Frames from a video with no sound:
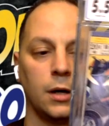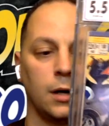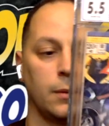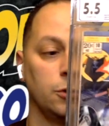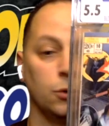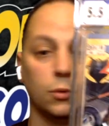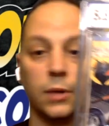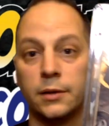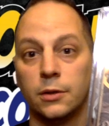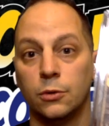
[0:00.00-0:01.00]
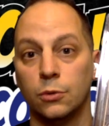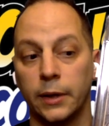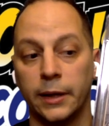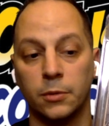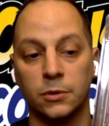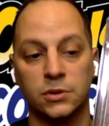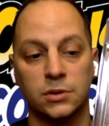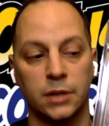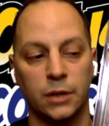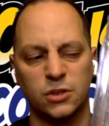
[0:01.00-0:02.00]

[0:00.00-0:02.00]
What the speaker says: I do like the new labels.